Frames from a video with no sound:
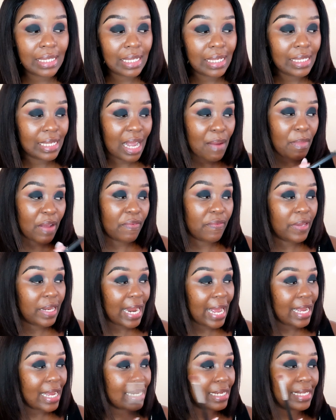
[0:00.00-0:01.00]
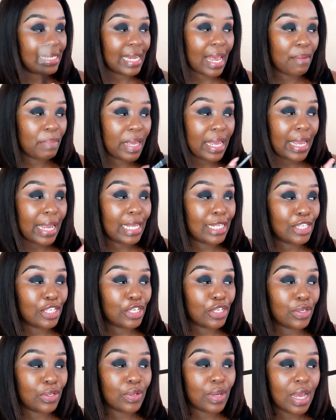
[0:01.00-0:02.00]
This time I feel like dabbing
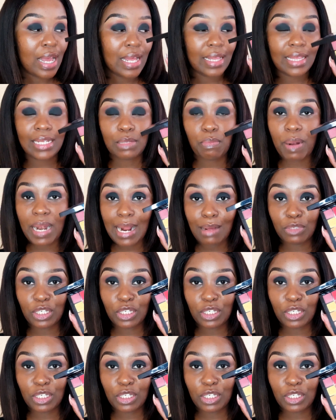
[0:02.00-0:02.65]
into this plum